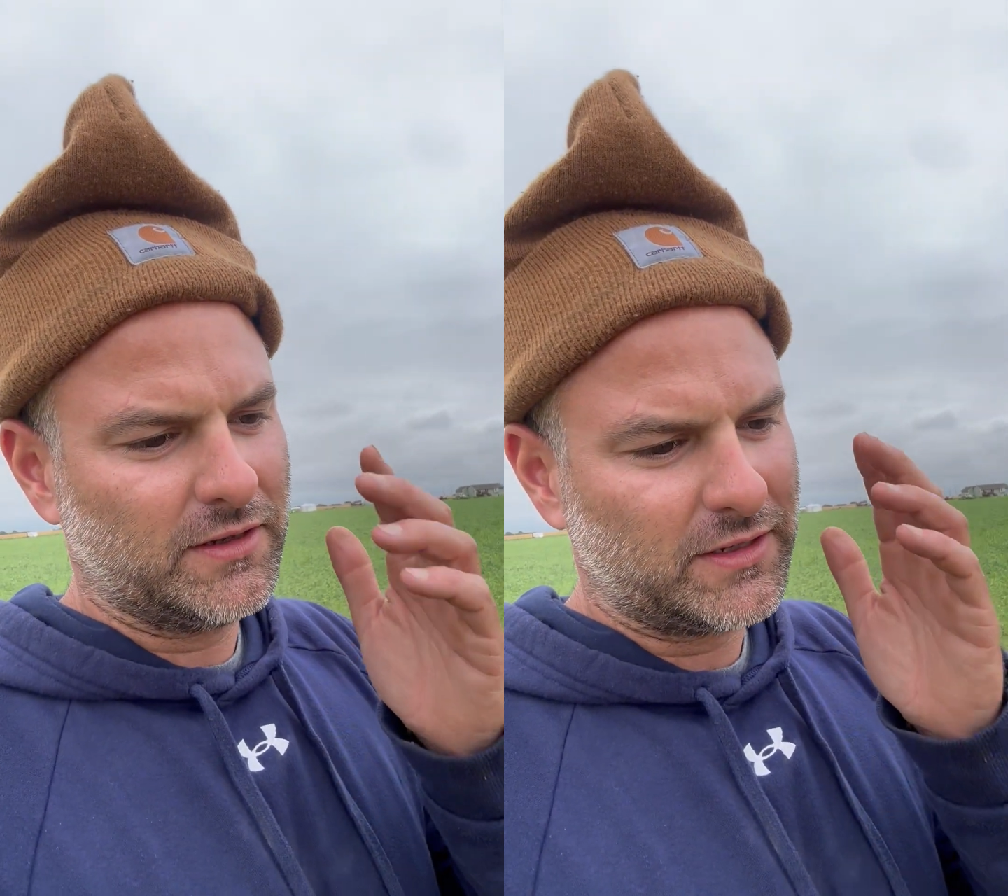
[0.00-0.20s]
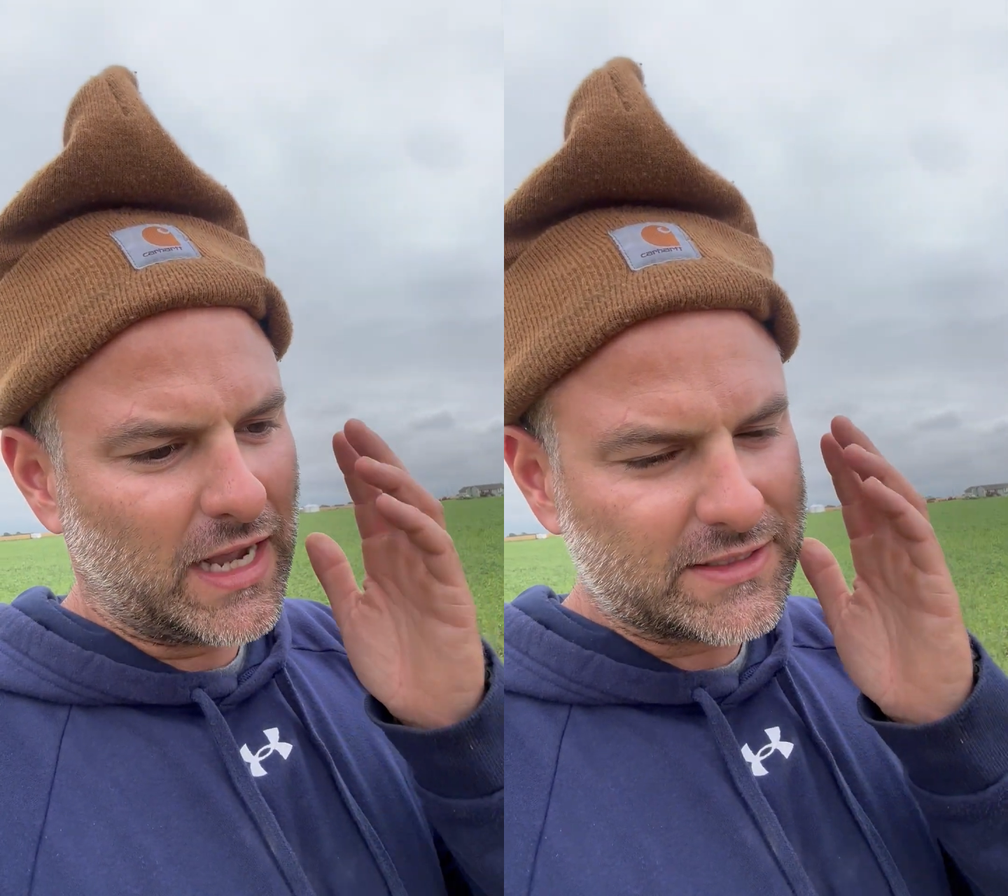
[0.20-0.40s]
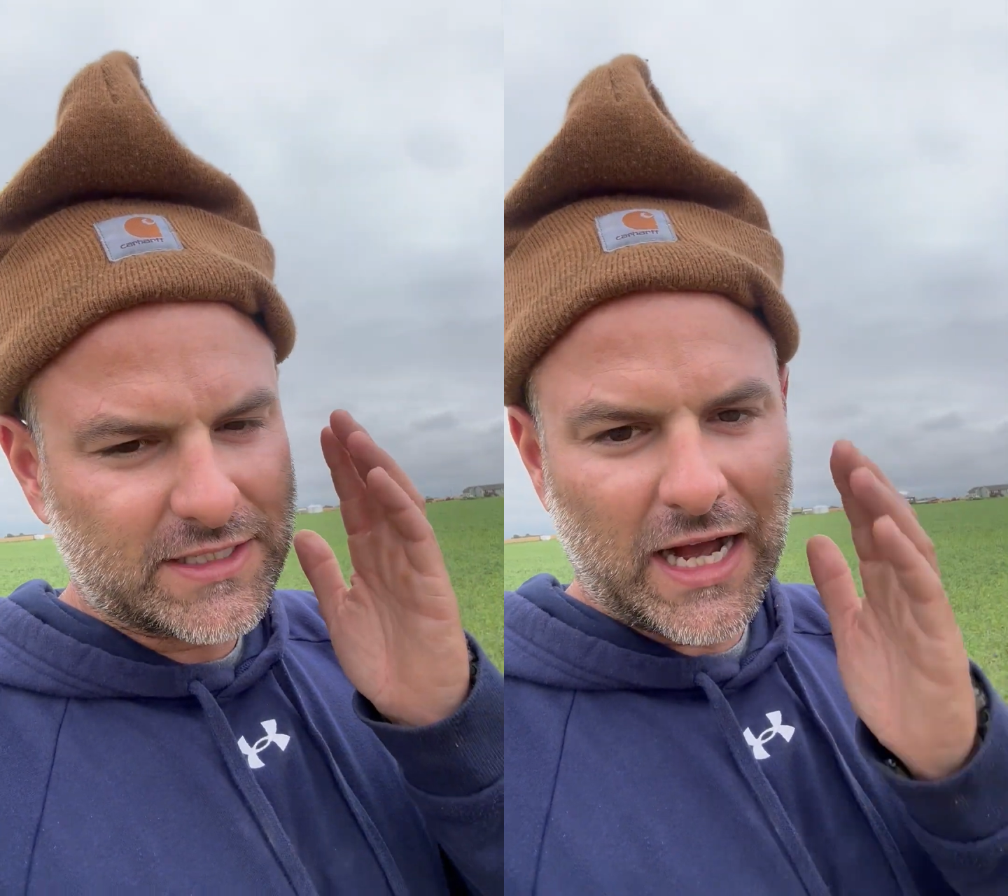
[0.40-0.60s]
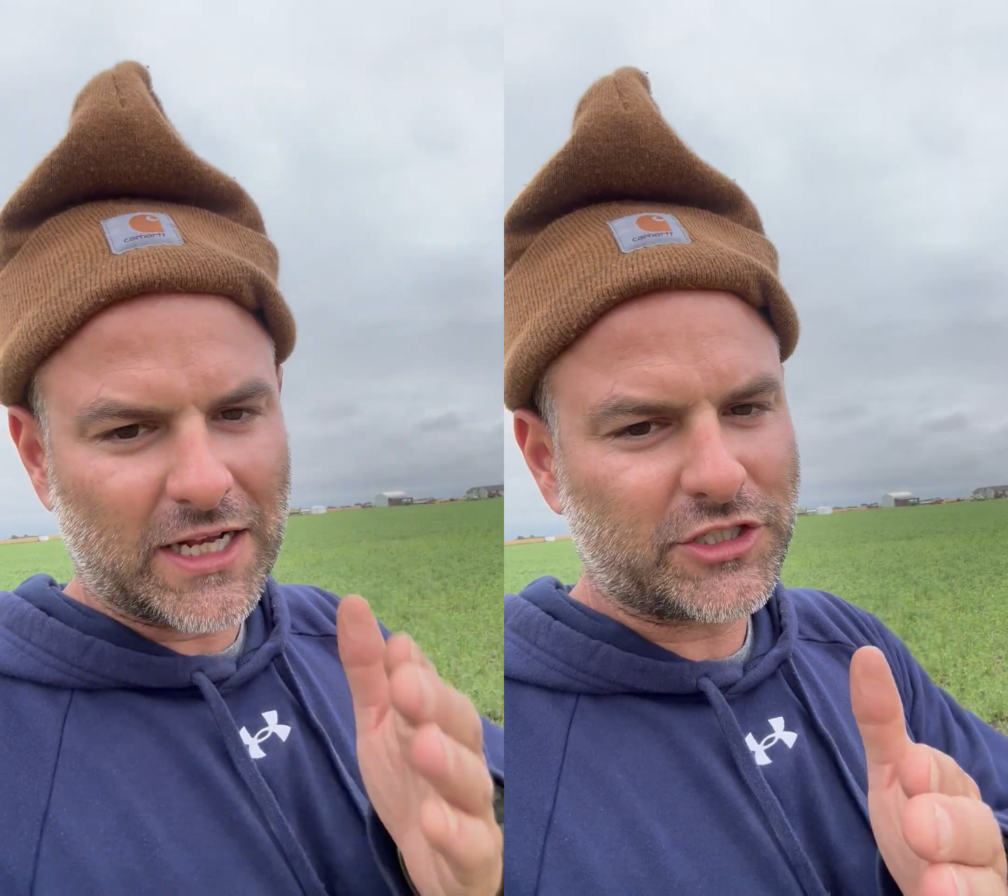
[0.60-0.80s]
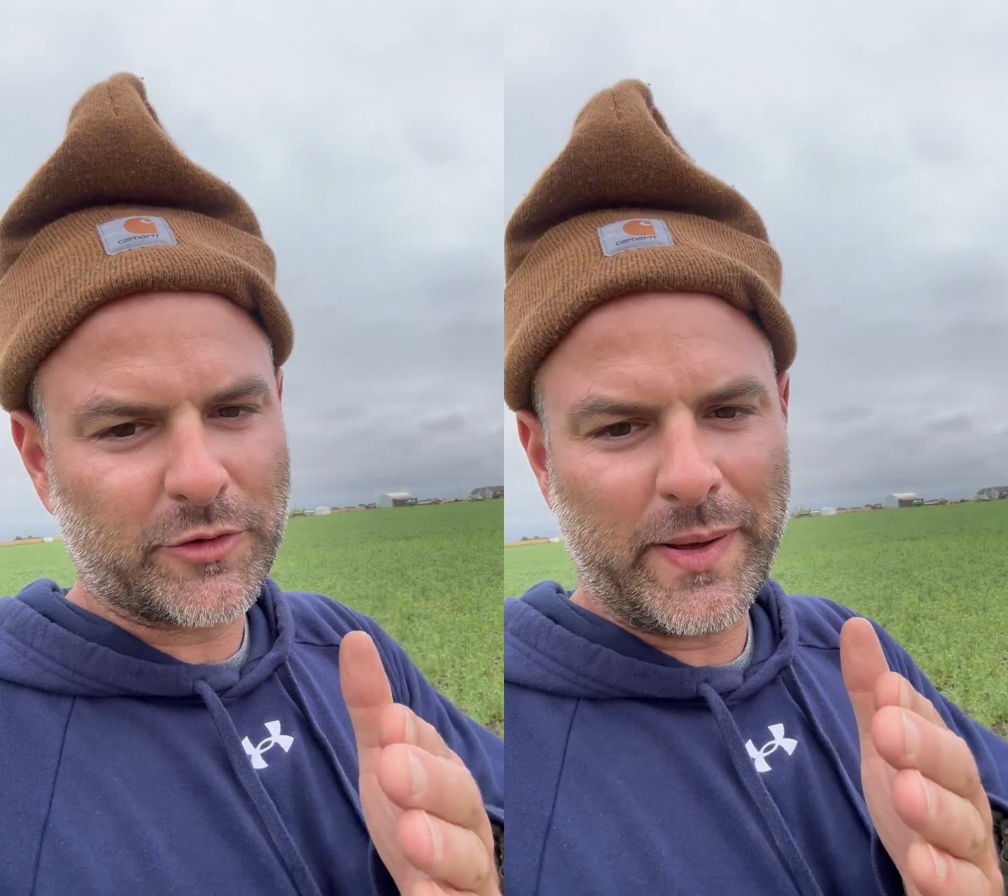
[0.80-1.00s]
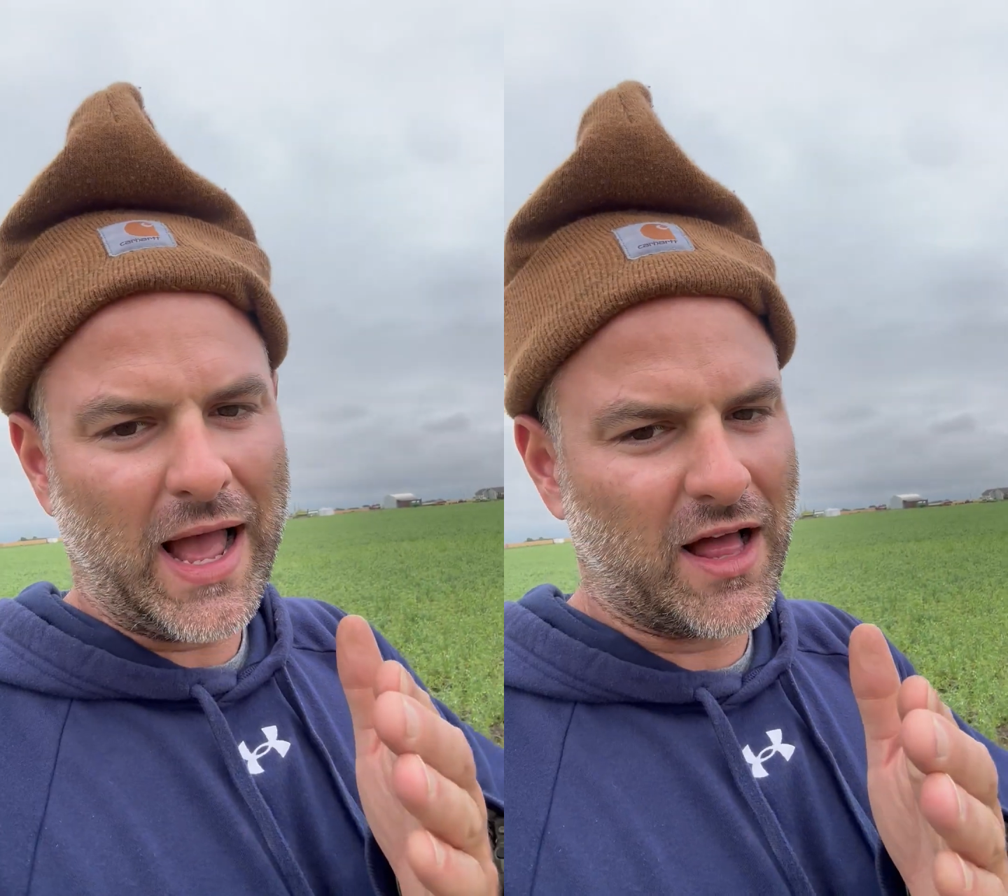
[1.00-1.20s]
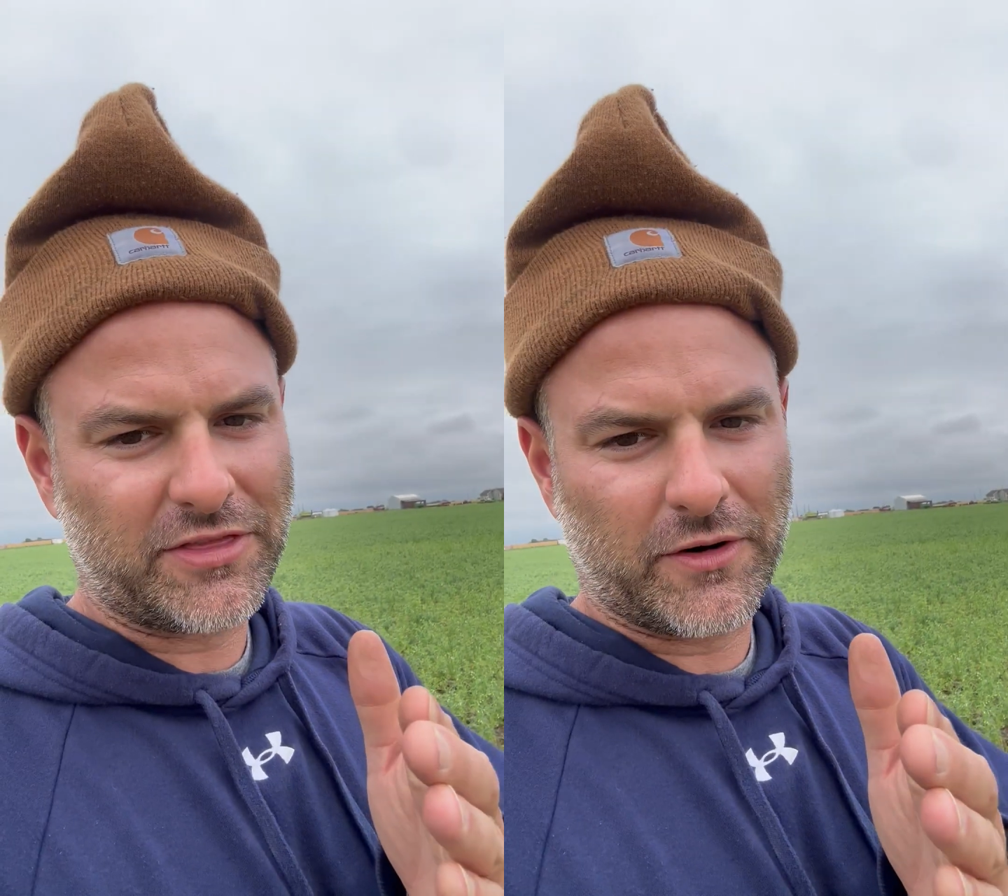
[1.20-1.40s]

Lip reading: God's got your path